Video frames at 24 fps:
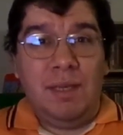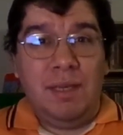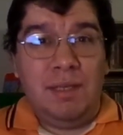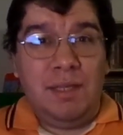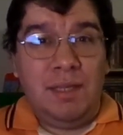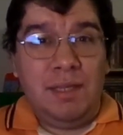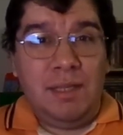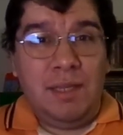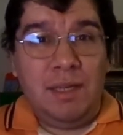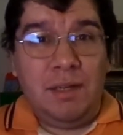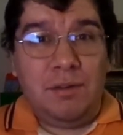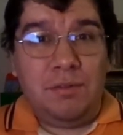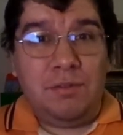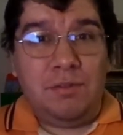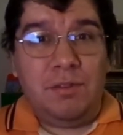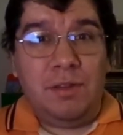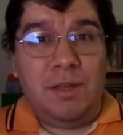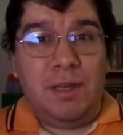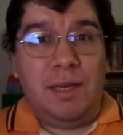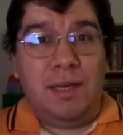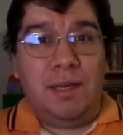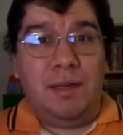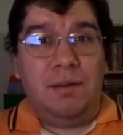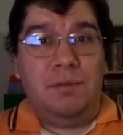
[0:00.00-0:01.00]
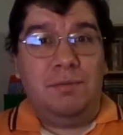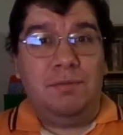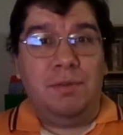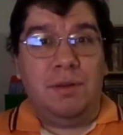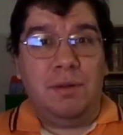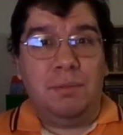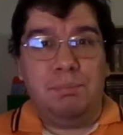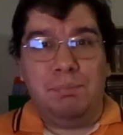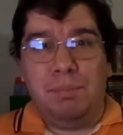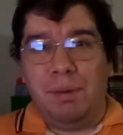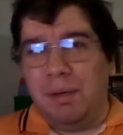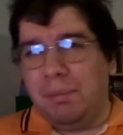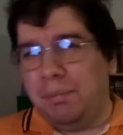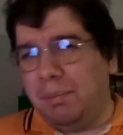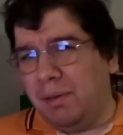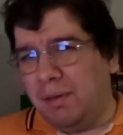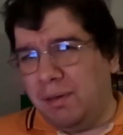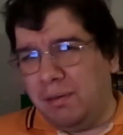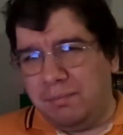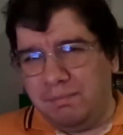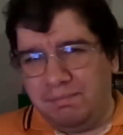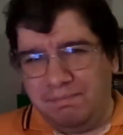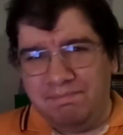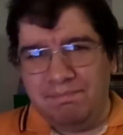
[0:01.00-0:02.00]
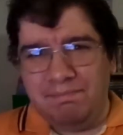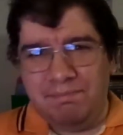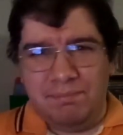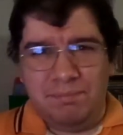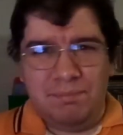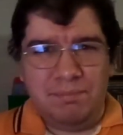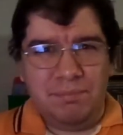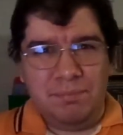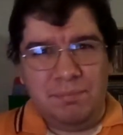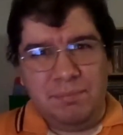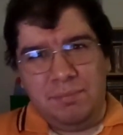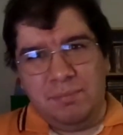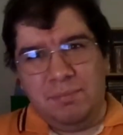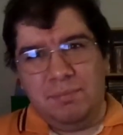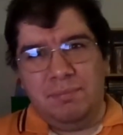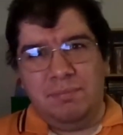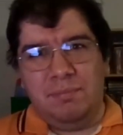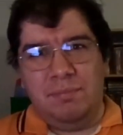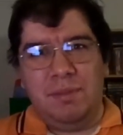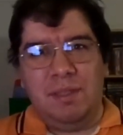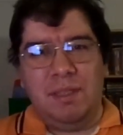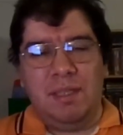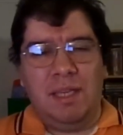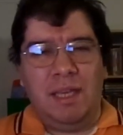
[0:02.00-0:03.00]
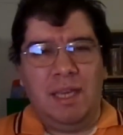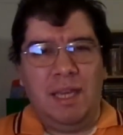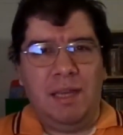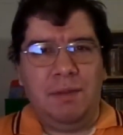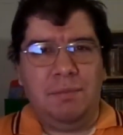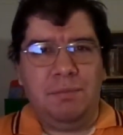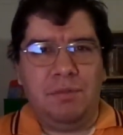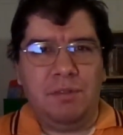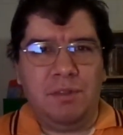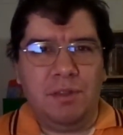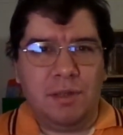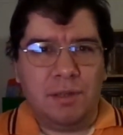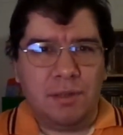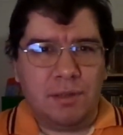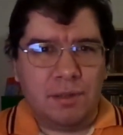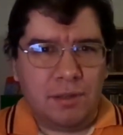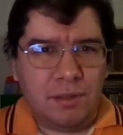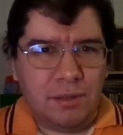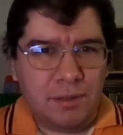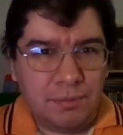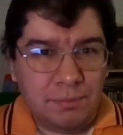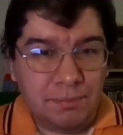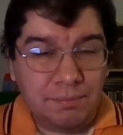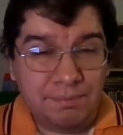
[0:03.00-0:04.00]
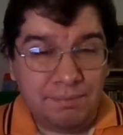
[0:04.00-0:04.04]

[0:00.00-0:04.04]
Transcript: And then they also have Bubba, the Cave Duck,